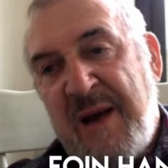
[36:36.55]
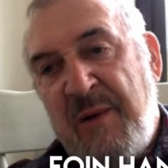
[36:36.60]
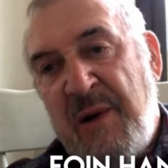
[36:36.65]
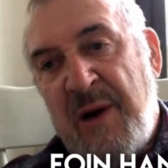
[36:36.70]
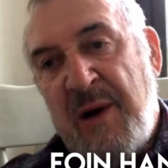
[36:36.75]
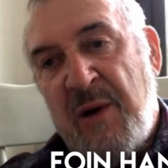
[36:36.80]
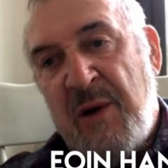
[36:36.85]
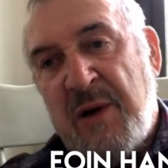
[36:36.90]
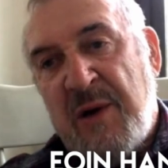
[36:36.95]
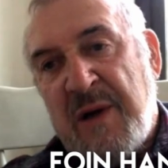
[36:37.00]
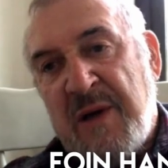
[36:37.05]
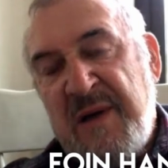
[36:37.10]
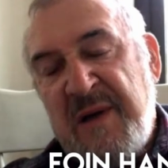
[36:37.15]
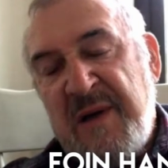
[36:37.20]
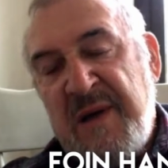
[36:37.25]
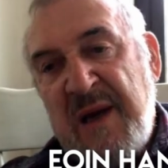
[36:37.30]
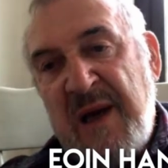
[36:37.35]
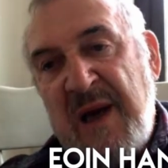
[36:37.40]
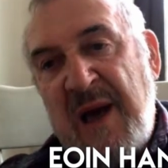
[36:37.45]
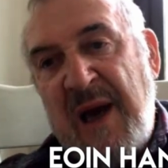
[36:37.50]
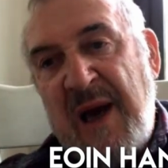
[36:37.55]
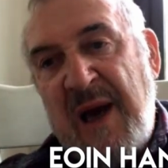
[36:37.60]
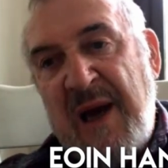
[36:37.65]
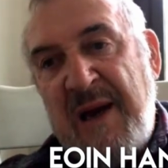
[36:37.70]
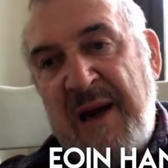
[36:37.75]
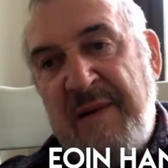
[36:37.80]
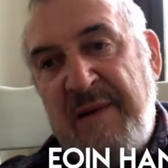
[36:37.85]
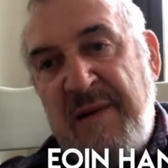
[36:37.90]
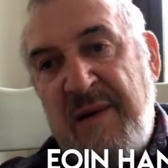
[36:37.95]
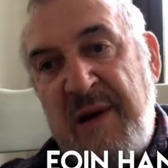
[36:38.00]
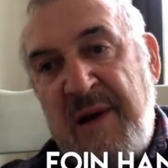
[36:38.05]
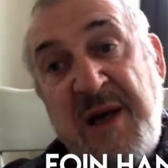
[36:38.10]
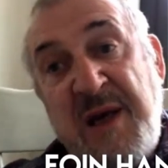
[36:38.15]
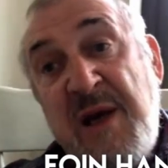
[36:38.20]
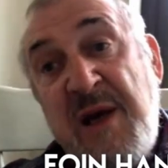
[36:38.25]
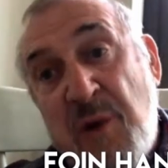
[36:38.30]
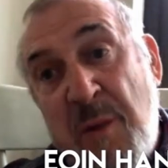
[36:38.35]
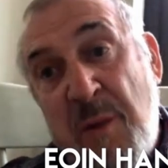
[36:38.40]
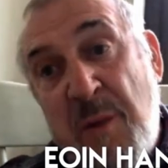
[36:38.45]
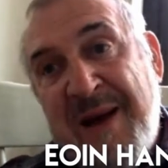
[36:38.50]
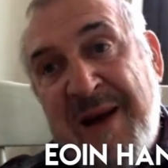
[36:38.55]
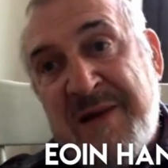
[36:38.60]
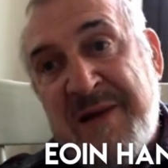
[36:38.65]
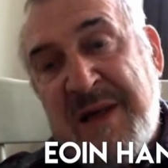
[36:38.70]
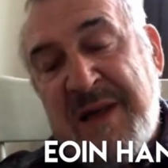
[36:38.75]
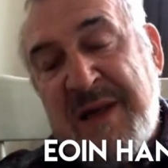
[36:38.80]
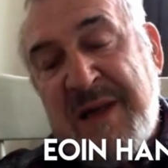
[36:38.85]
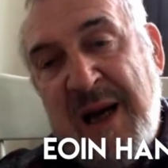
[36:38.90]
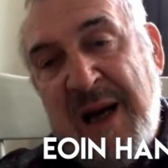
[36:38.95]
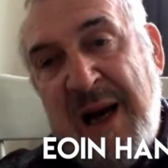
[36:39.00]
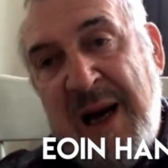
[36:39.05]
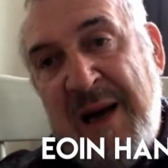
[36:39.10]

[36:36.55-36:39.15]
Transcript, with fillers: well, look, you did your best.